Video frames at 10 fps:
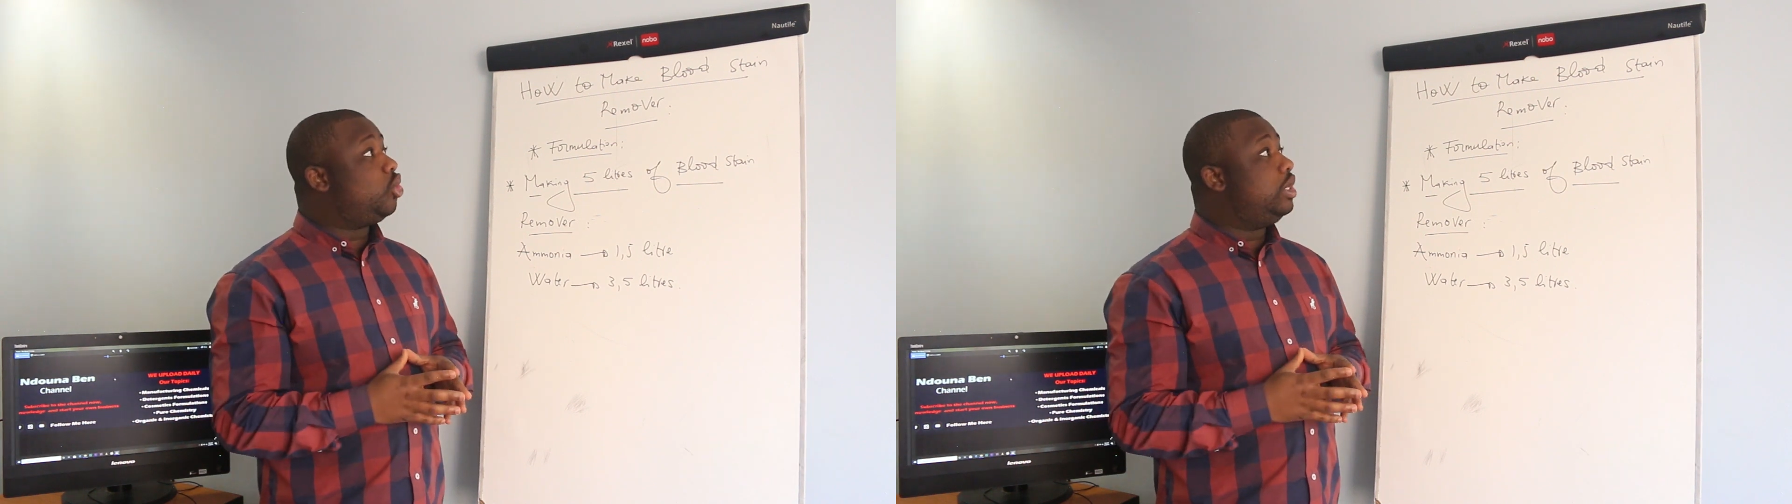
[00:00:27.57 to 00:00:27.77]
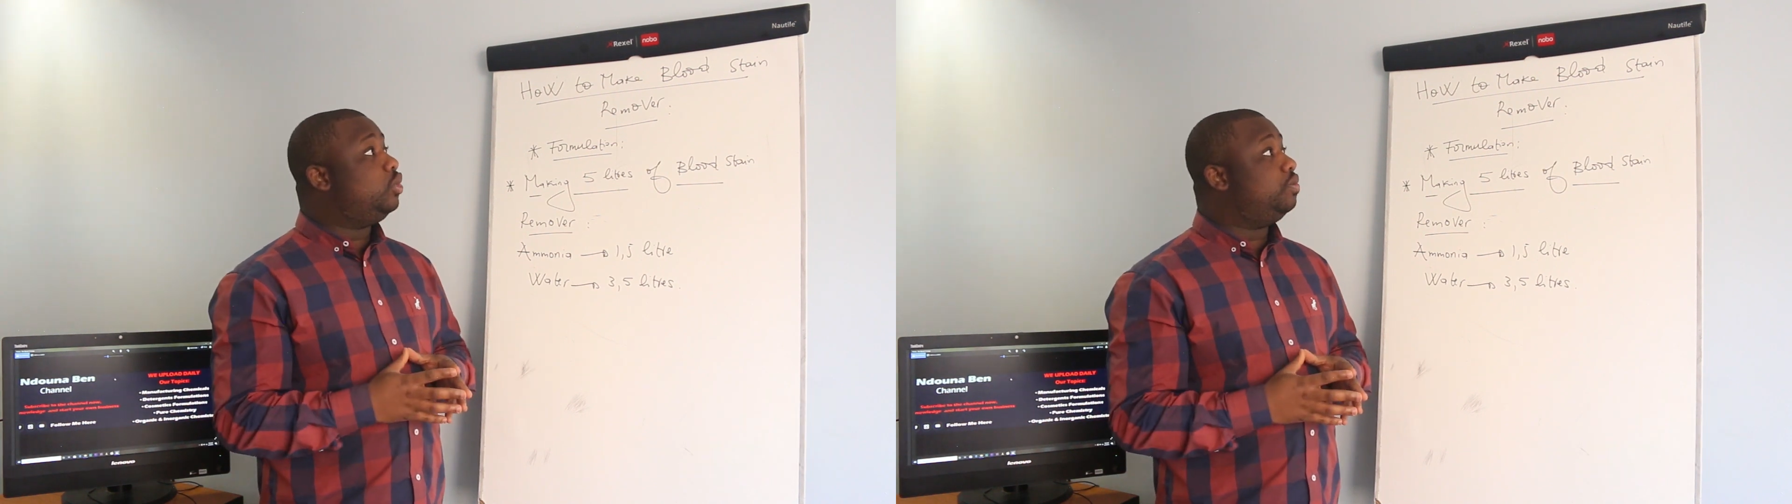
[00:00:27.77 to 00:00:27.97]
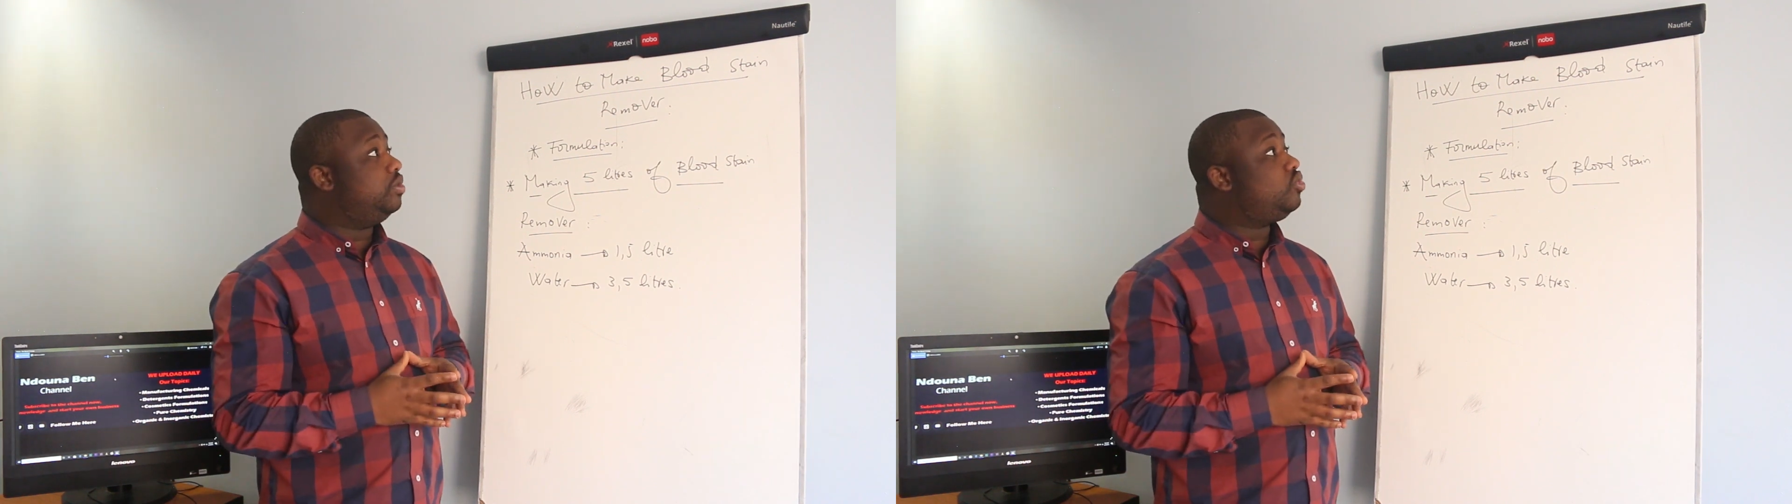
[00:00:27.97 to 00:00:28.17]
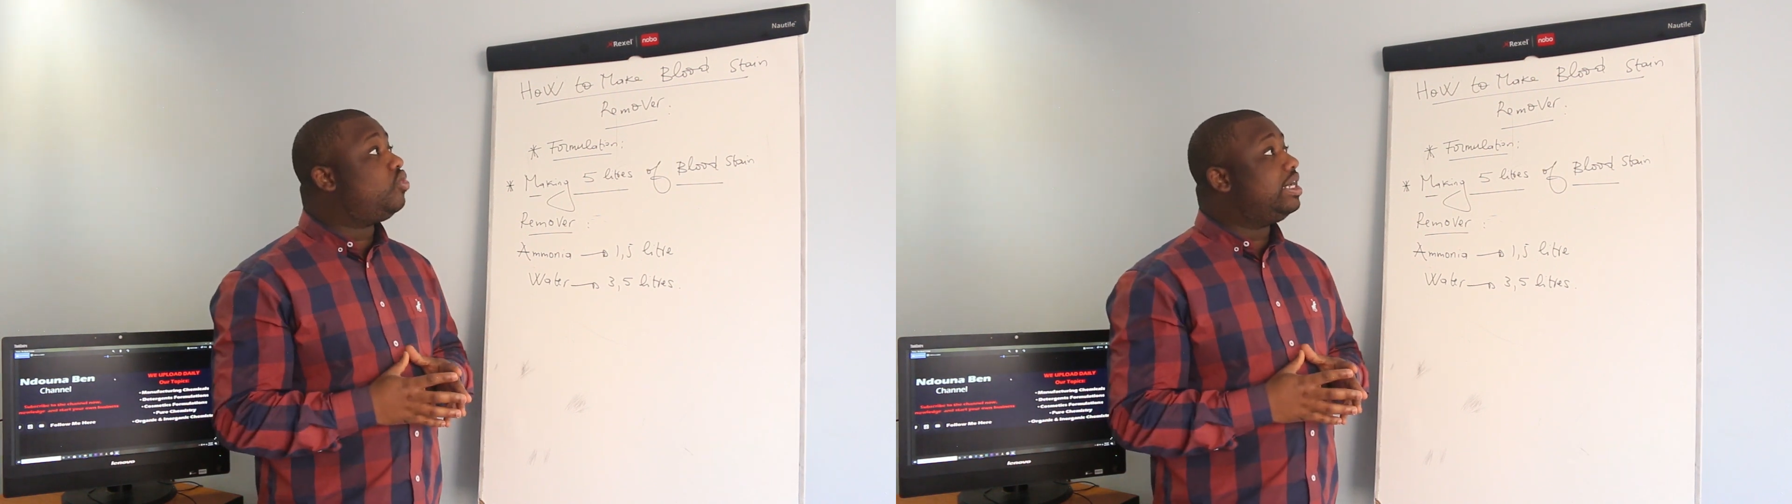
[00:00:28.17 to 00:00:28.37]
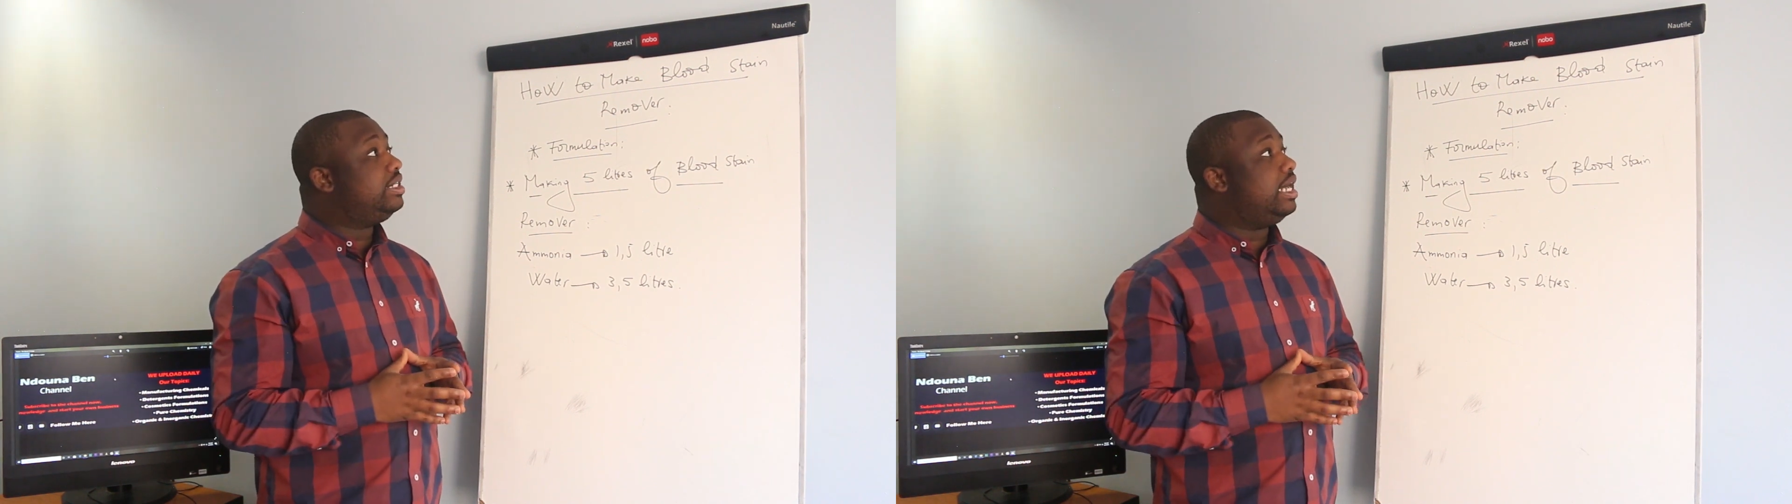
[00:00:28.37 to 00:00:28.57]
going to be
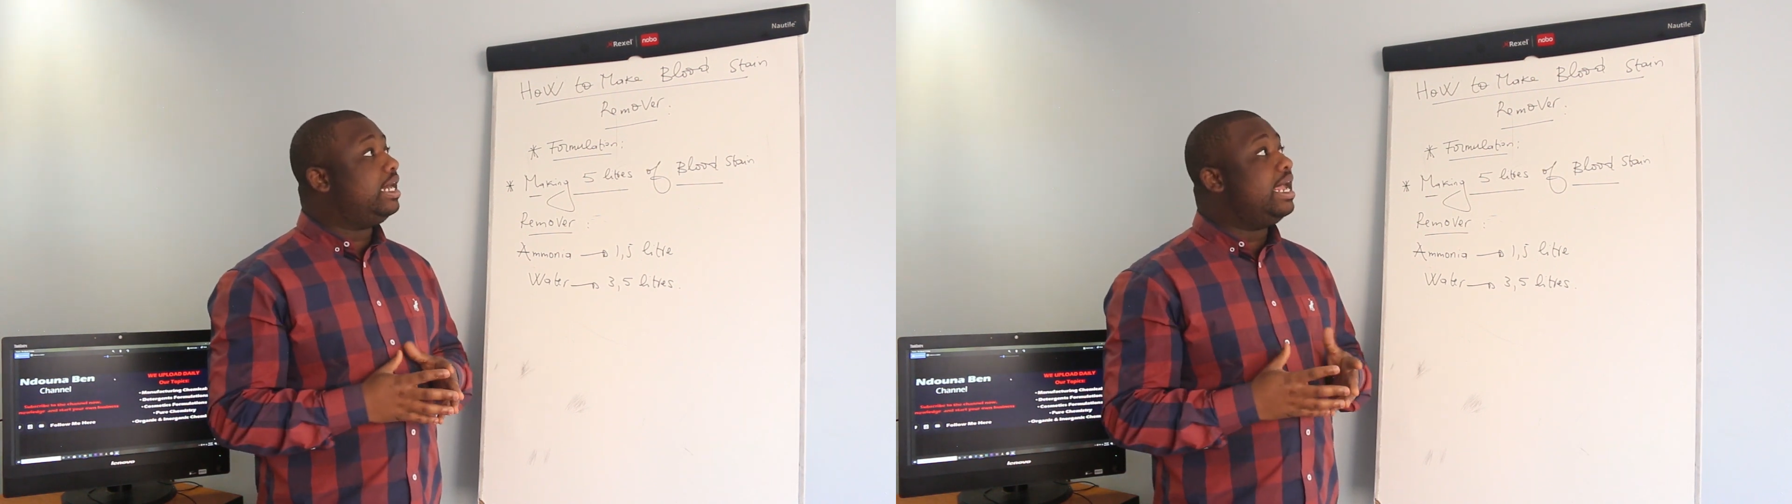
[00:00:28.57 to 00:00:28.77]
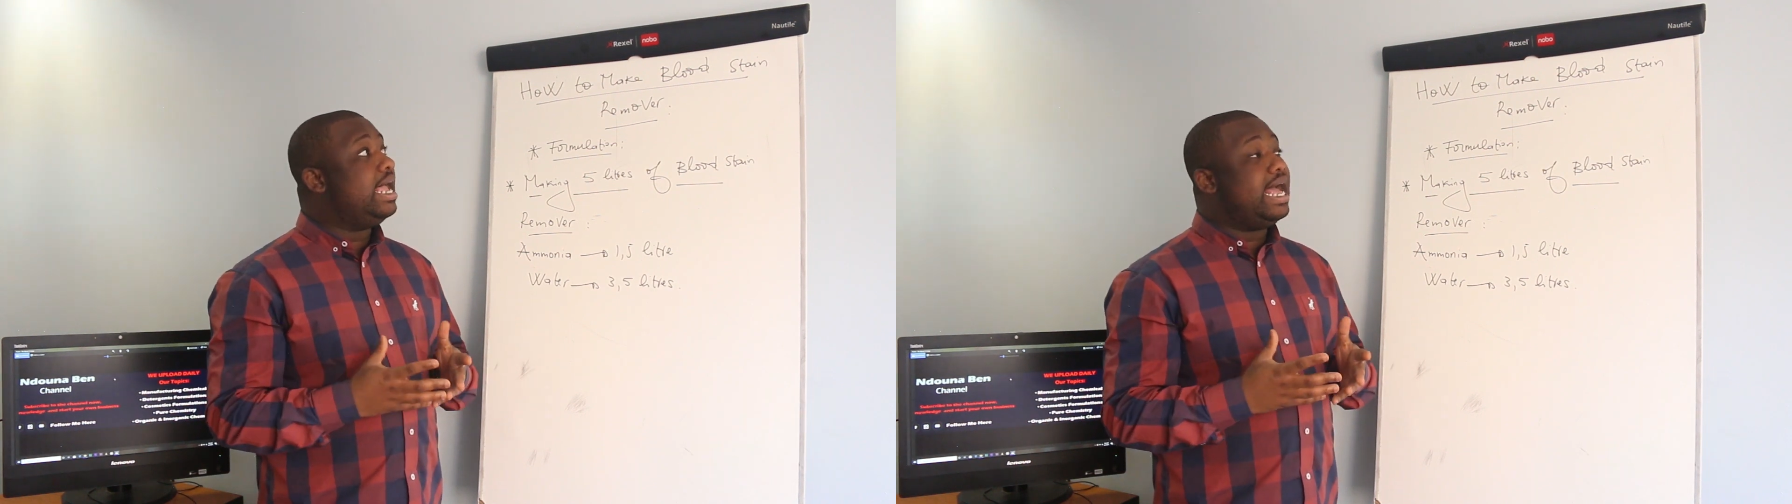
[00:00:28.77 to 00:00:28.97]
structured?